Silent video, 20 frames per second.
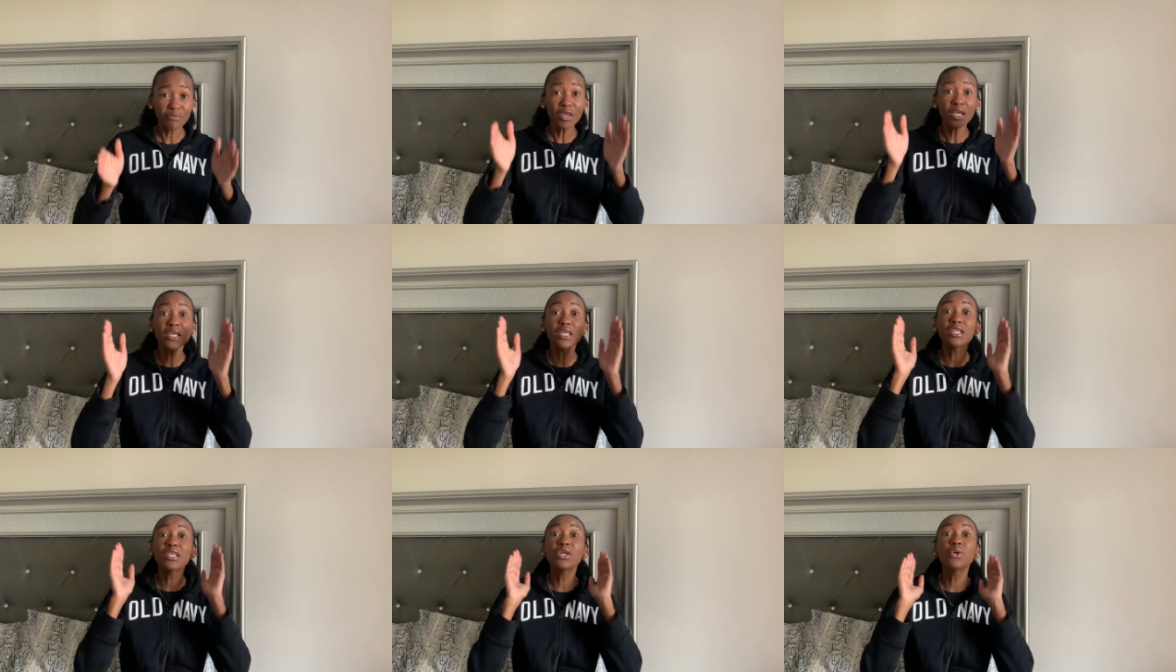
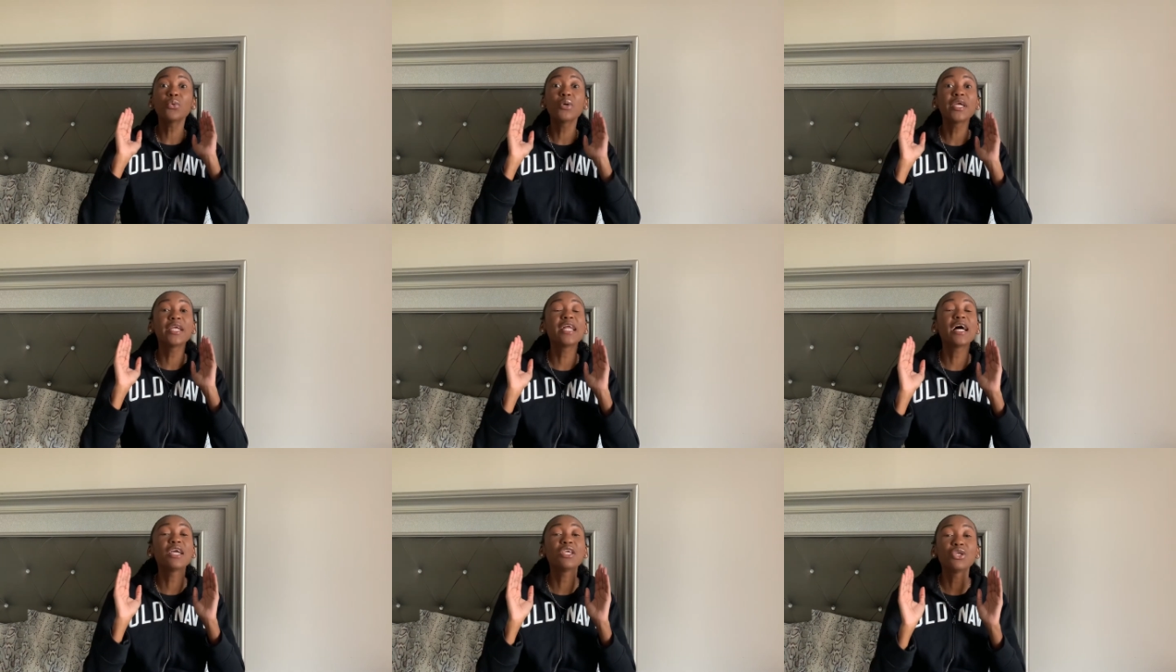in the
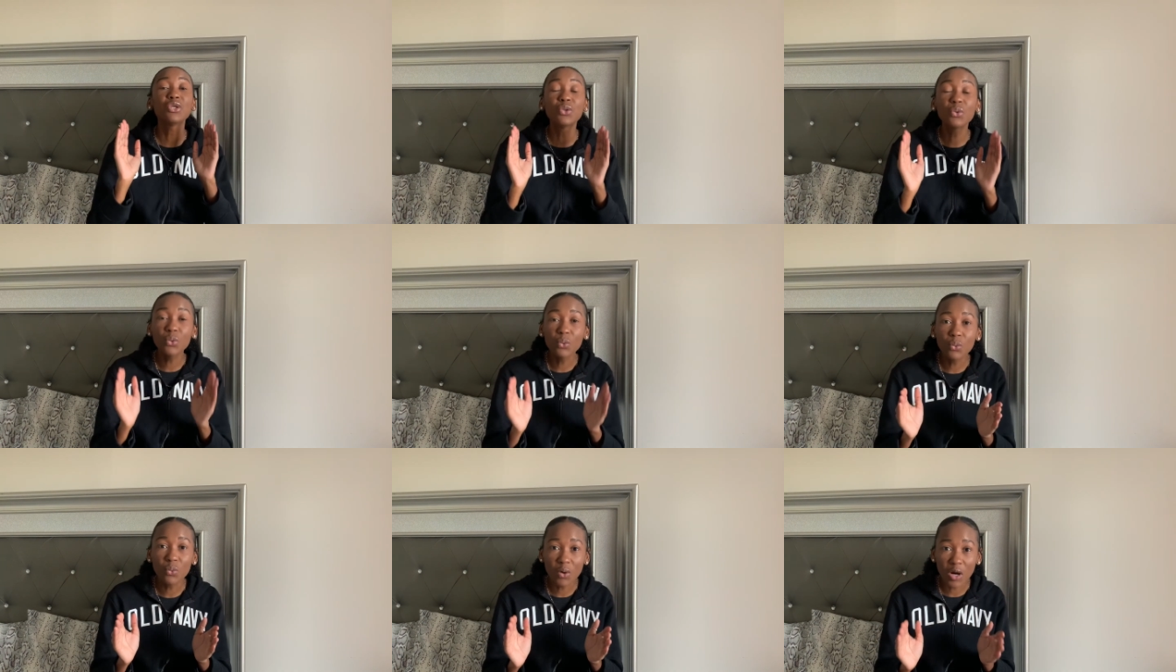way that
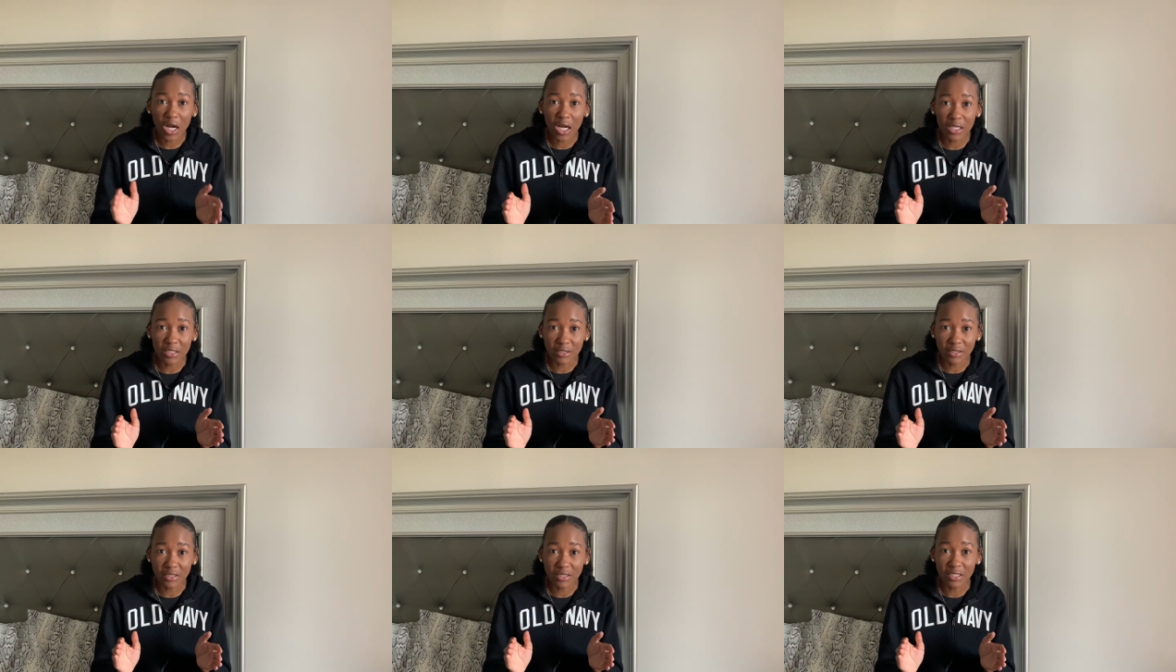you
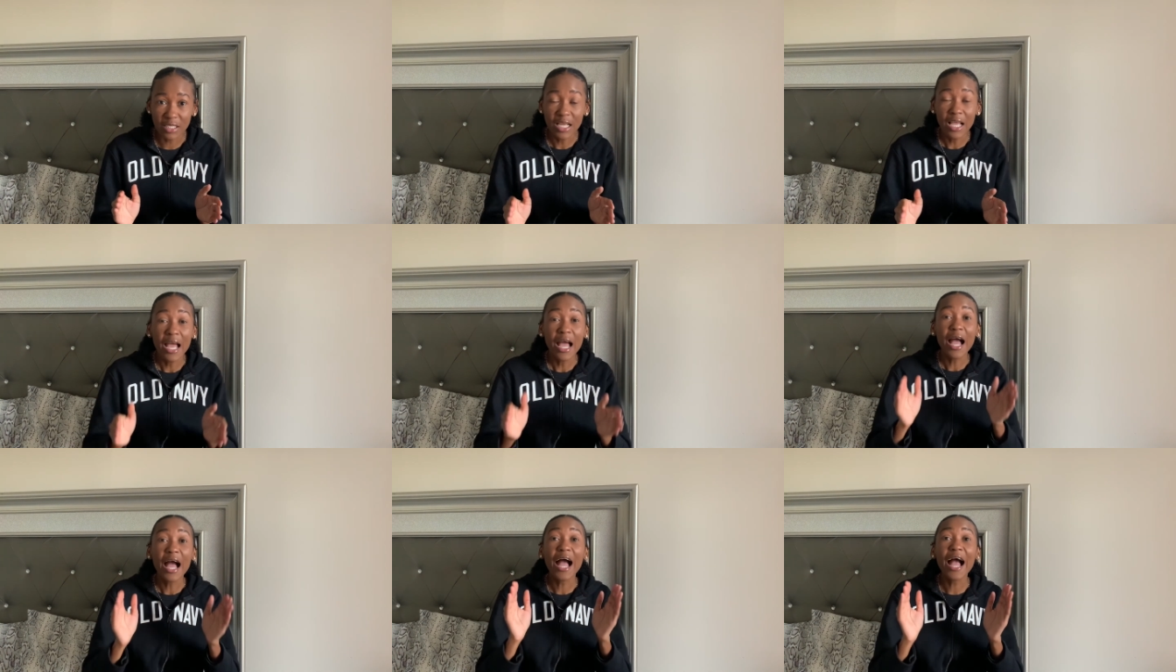want
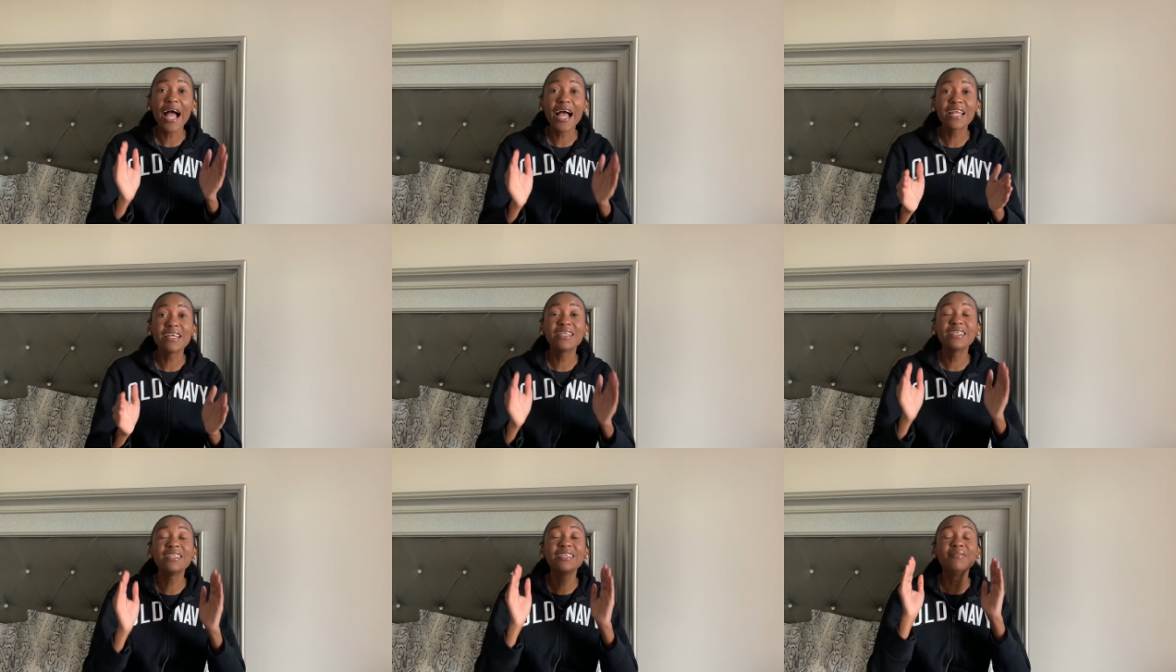
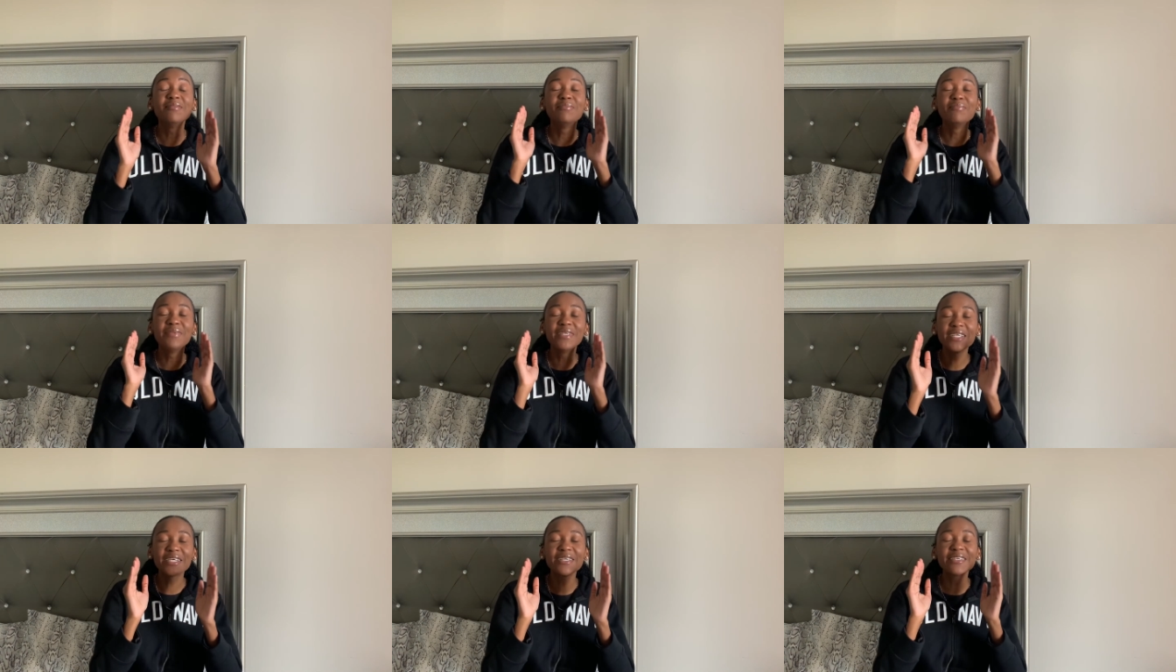
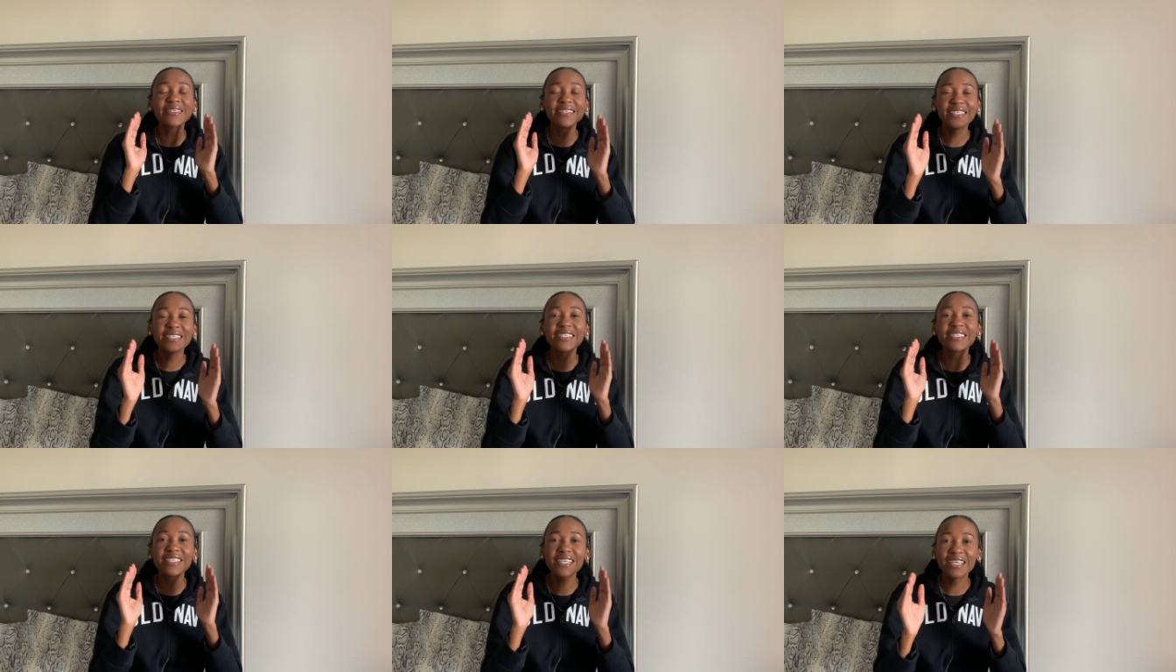and bear
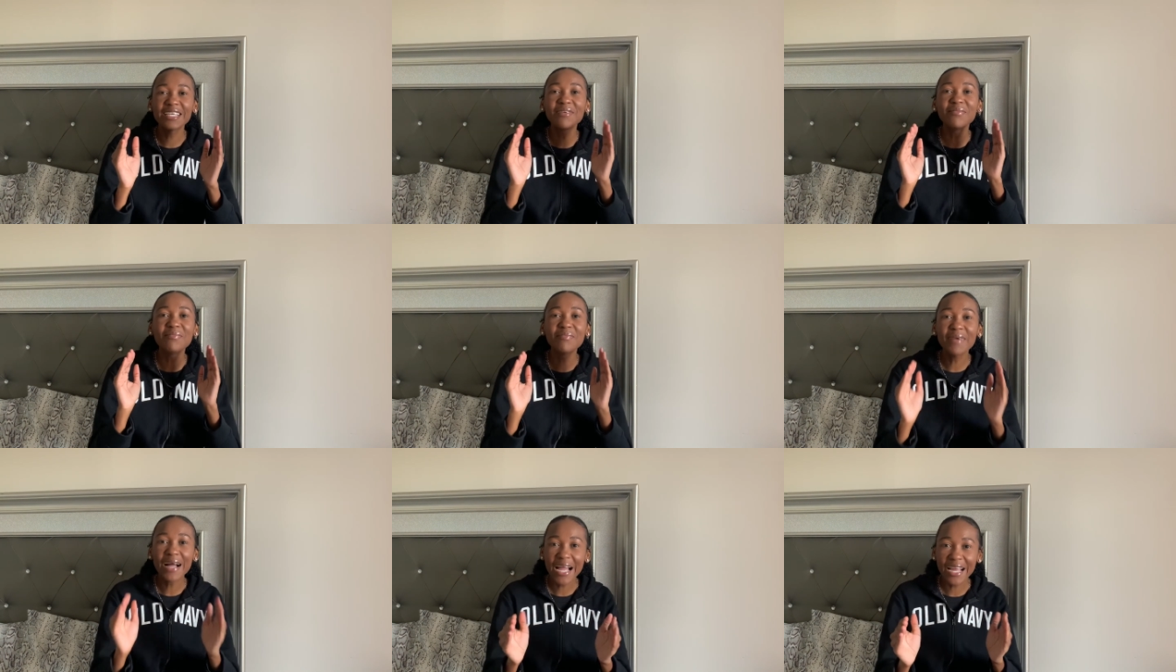this
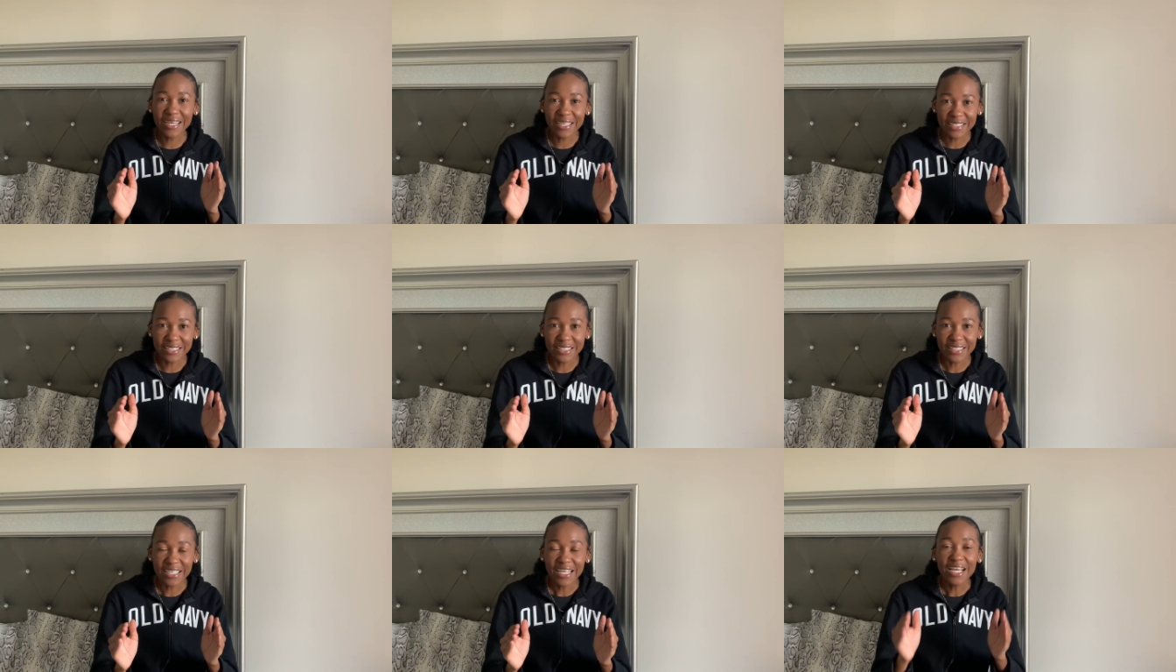in
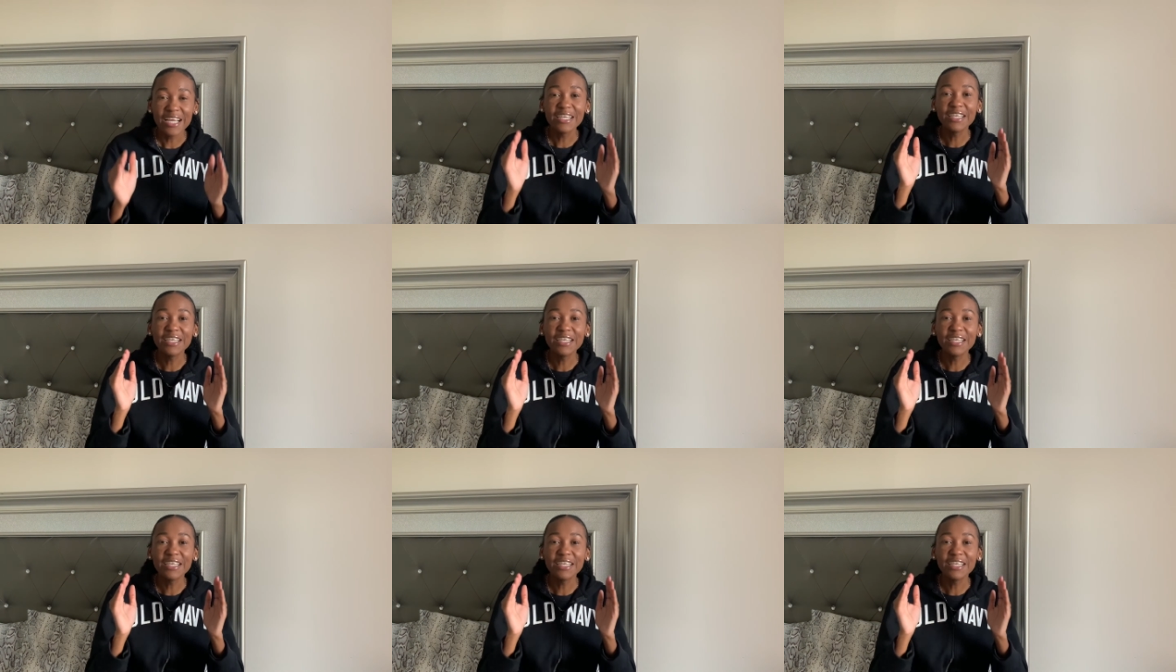mind